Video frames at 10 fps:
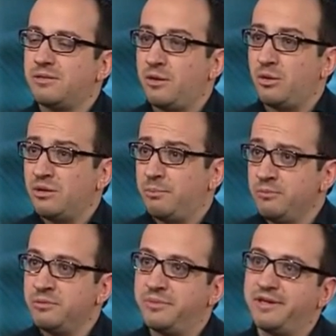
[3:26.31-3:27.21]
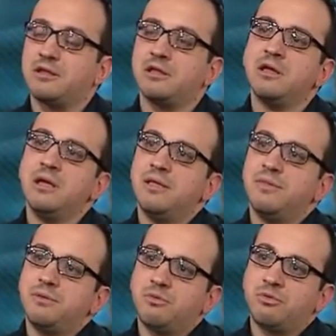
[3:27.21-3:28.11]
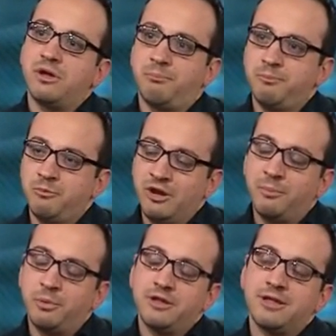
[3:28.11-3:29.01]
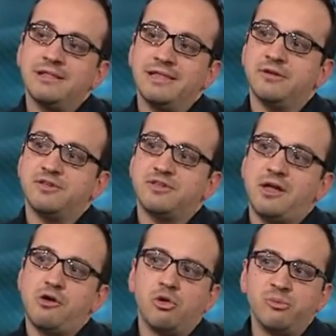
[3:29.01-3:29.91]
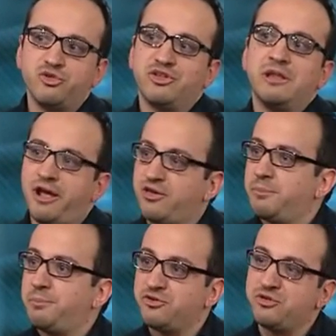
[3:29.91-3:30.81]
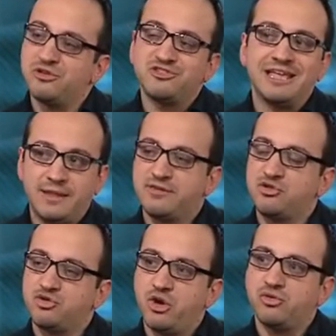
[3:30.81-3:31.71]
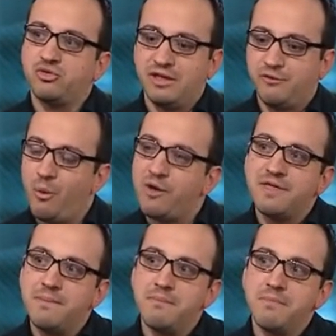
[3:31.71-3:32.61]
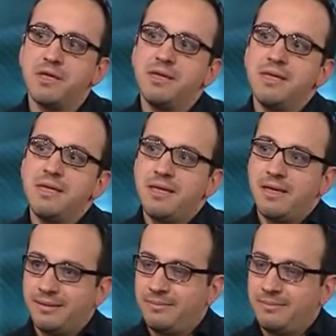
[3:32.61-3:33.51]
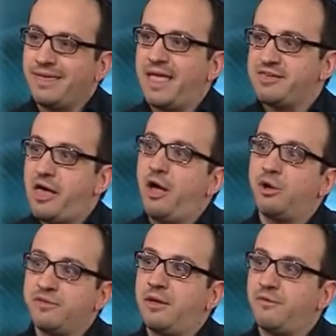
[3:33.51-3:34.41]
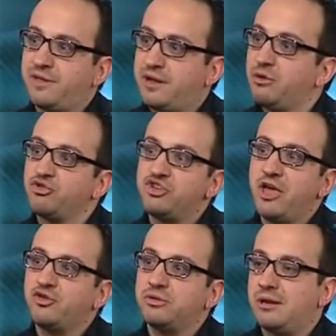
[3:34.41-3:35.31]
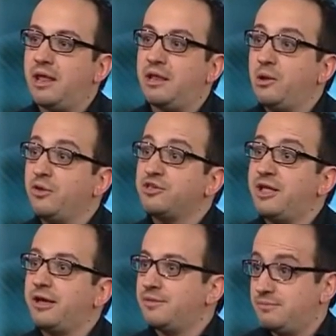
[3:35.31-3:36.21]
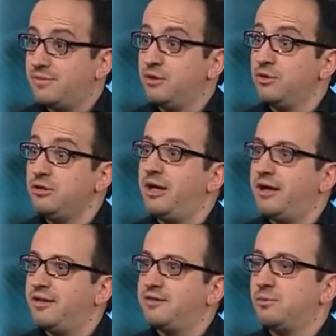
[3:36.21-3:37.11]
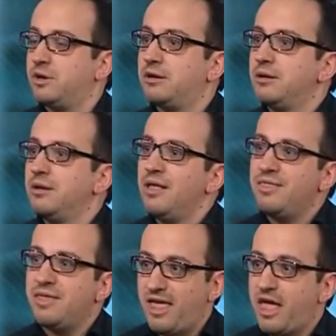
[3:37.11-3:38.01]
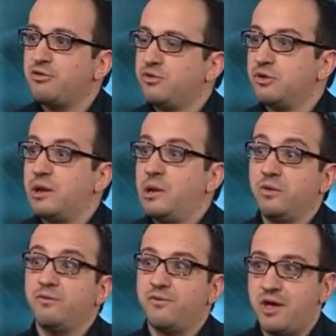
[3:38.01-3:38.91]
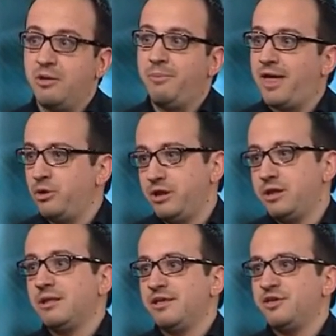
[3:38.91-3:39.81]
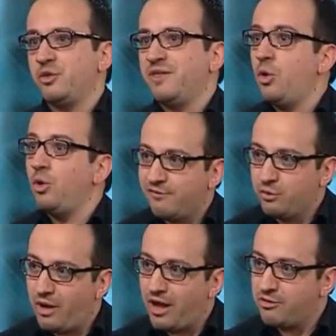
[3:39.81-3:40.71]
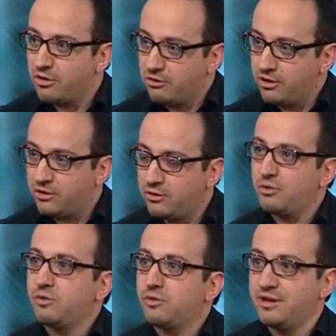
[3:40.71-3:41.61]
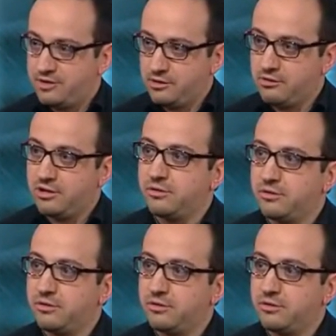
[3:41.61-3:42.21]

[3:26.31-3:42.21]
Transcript: The only problem is that the Greek, the Greek political leaders are almost in a prisoner's dilemma situation. If one of them gets out of the, of the negotiation and, and looks like the good guy, as it were, then the other two are going to look very bad politically. So they all have to either agree to it or disagree to it.